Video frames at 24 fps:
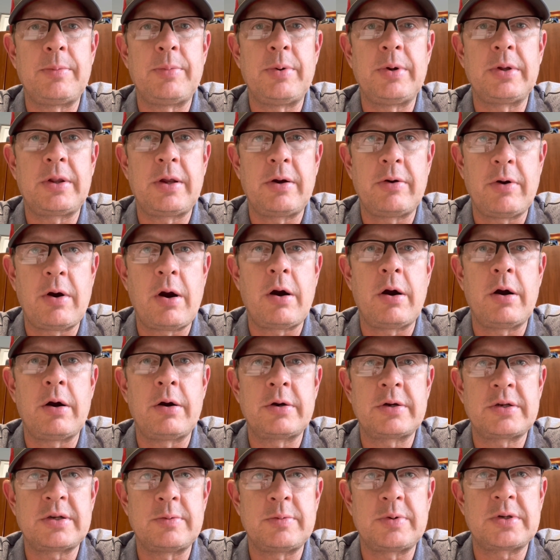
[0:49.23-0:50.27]
but there
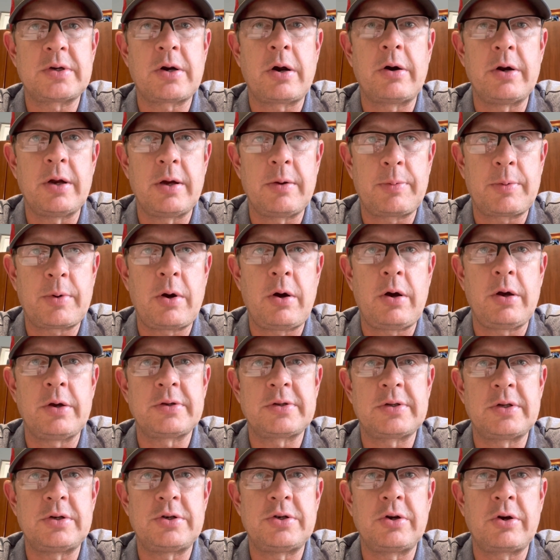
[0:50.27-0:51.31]
are some startup
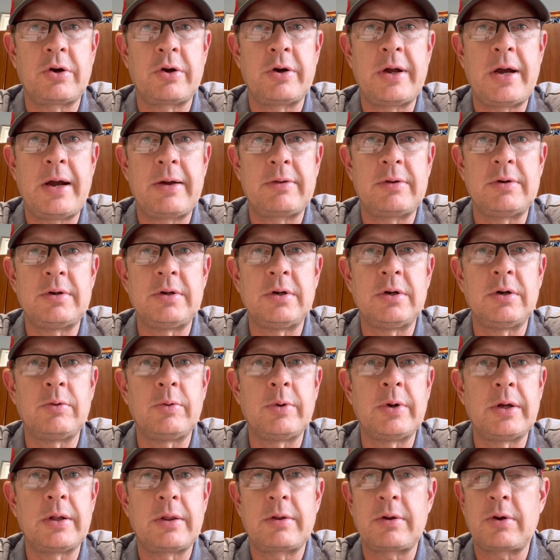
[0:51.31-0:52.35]
costs that you're going to have to deal
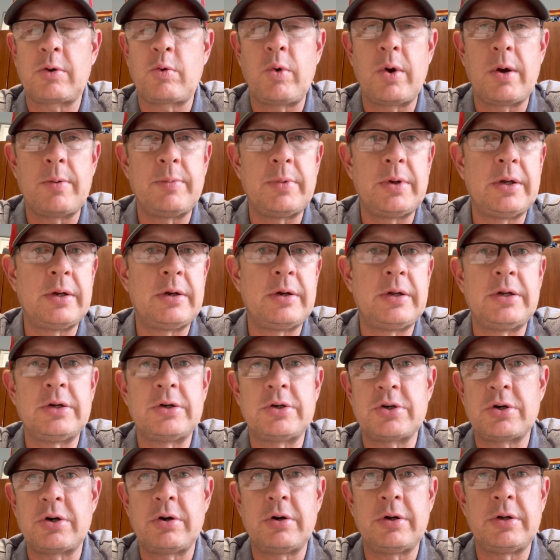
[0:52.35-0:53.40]
with: equipment,
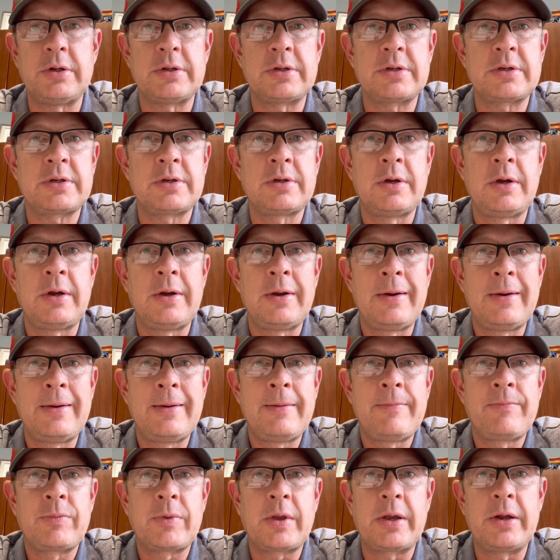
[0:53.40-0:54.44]
insurance,
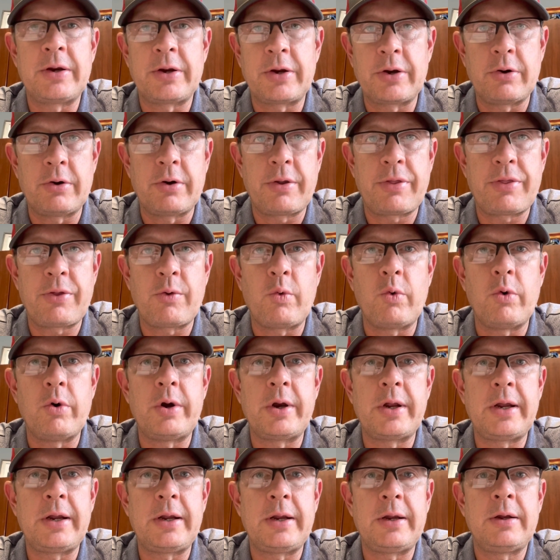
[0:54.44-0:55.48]
getting your
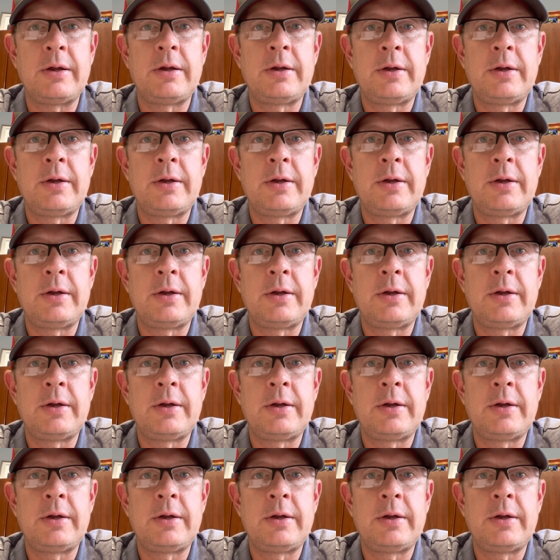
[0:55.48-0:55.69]
authority,